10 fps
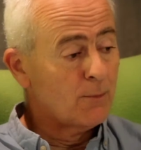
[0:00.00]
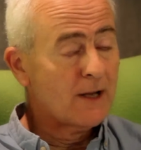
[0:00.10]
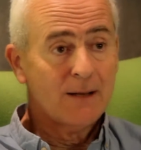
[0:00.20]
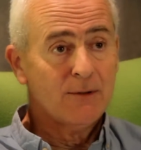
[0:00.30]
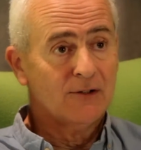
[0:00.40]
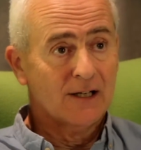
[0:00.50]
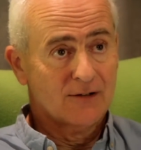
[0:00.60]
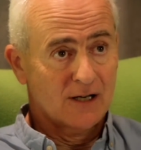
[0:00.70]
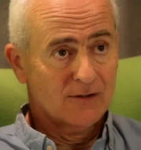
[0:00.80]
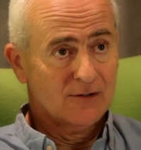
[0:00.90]
My name is Nick
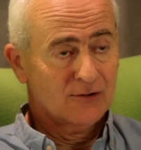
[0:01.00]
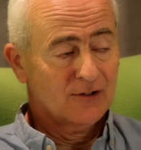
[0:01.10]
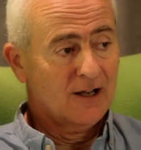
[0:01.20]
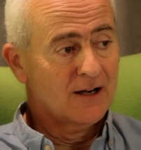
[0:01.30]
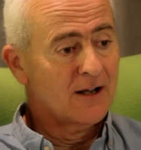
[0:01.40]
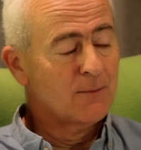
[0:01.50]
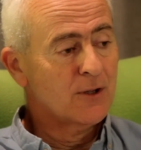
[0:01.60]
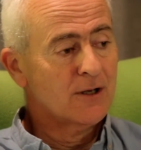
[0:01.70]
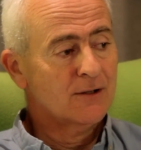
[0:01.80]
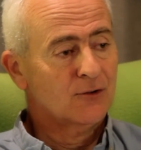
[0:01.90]
Davies, and I'm
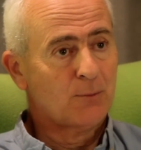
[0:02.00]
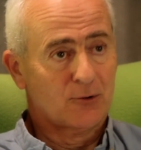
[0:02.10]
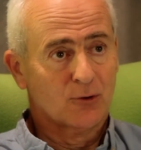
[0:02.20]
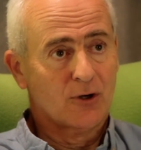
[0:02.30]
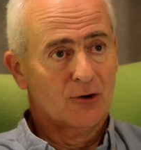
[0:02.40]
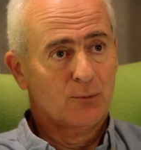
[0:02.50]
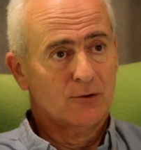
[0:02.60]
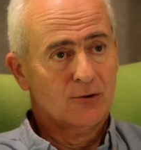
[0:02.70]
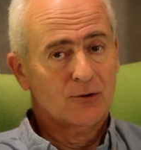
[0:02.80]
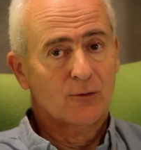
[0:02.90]
the special
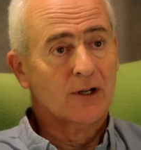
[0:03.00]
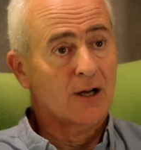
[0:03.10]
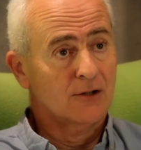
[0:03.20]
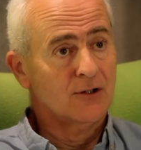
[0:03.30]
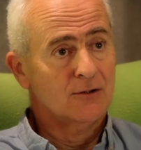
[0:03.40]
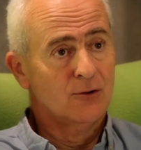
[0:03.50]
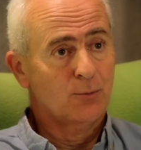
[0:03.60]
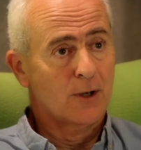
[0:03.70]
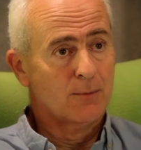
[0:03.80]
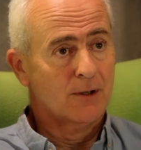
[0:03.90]
correspondent of The Guardian
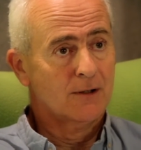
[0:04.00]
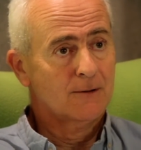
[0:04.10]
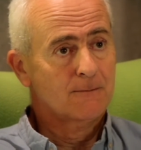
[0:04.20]
newspaper.